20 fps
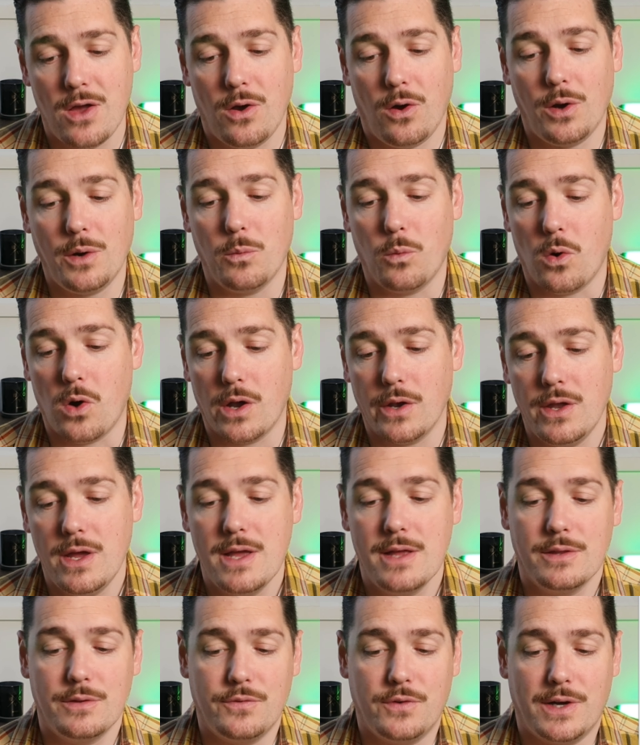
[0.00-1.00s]
On a 1,
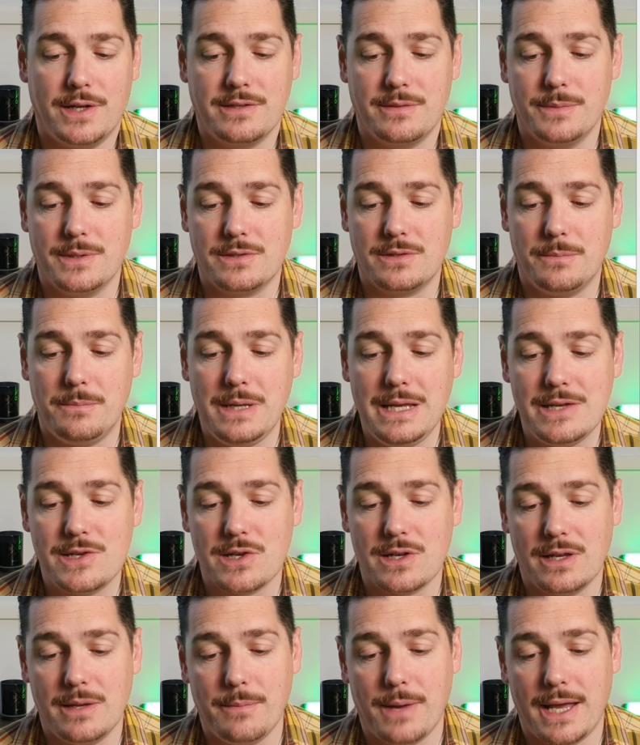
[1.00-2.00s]
the fighter must
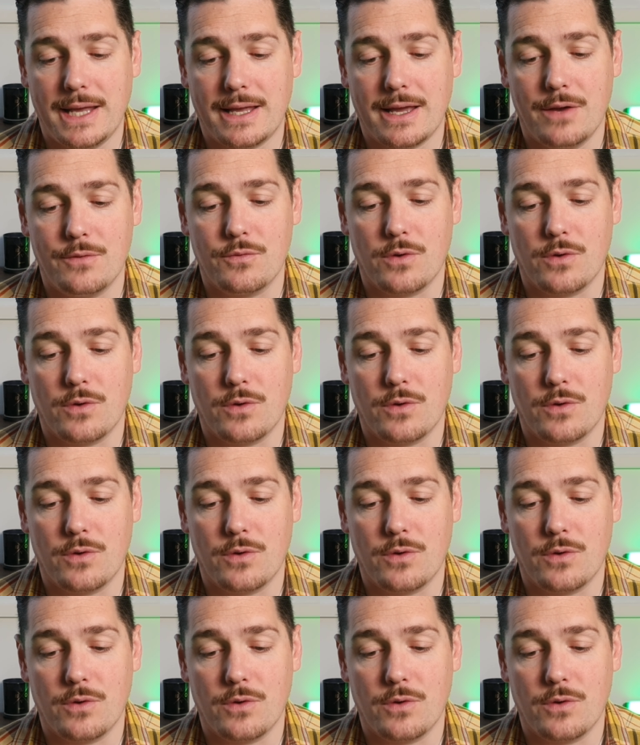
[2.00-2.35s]
immediately make a